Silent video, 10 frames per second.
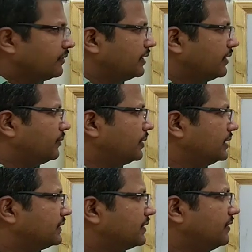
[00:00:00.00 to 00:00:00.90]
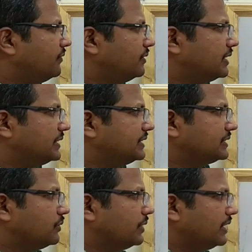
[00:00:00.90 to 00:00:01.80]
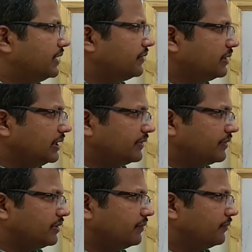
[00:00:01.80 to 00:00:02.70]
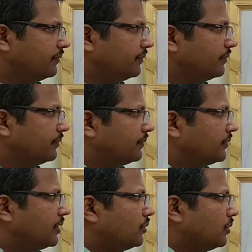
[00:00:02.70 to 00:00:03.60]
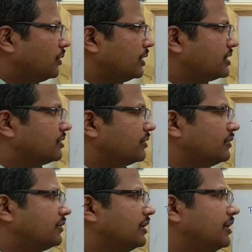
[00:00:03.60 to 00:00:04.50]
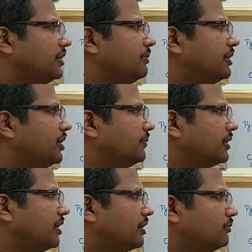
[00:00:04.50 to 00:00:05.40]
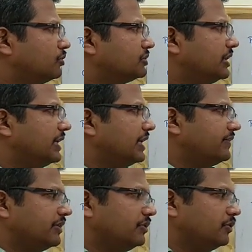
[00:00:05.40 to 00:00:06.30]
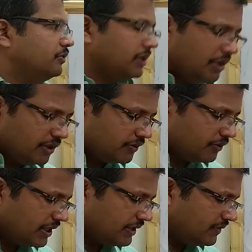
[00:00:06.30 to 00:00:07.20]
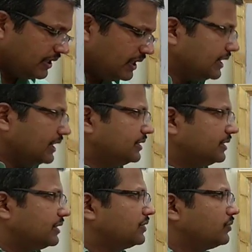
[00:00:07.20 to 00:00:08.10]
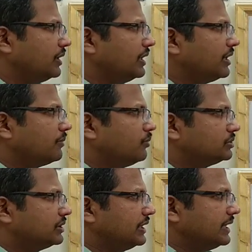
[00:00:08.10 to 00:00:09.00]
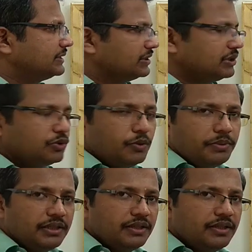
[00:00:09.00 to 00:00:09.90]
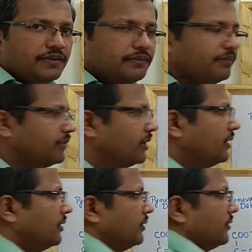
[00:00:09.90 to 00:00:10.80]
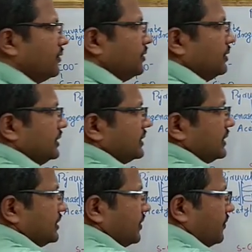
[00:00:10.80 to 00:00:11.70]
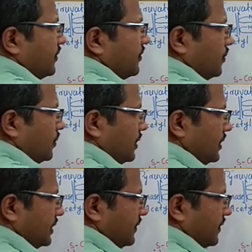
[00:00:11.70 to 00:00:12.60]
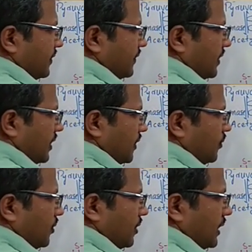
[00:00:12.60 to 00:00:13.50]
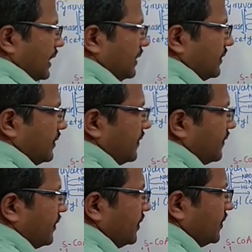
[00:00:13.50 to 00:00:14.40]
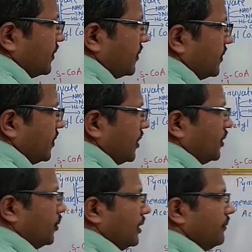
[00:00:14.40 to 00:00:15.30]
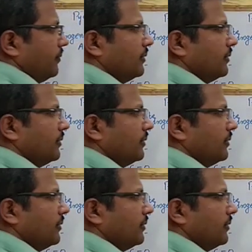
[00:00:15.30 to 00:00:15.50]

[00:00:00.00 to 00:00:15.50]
That's why the sulfur HS square is released. Now OH, then it becomes the carboxylic acid group. So you can see that there are 3 carboxylic acid group in this. So this is the first one, this is the second one, and this is the third one.